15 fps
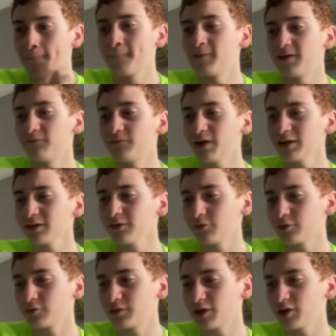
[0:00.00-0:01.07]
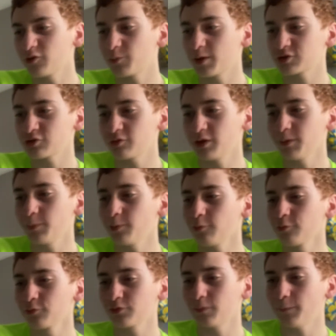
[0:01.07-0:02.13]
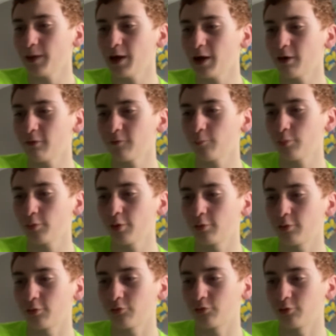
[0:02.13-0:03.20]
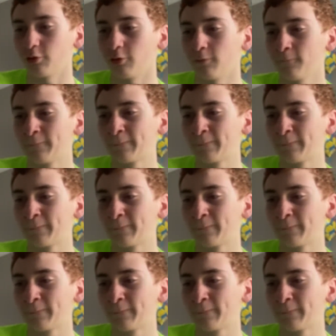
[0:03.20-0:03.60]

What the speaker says: And finally, for his down special, he pulls from the power of Proto Soul.